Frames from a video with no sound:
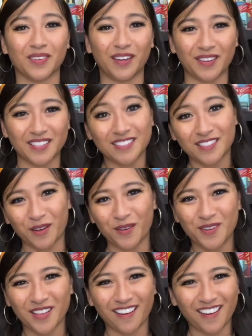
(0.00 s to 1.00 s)
Anyways, so
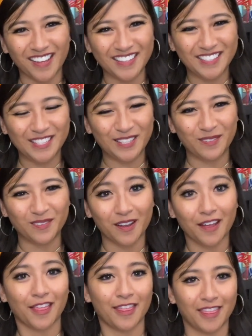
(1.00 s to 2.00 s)
on to
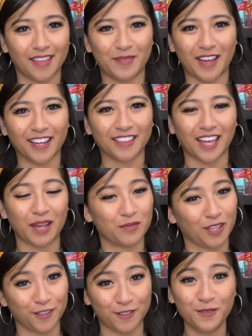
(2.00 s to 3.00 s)
the bag that
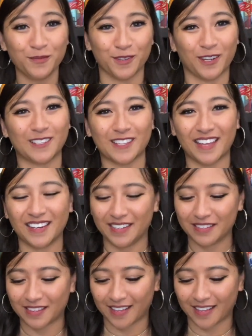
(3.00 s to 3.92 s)
I'm like super excited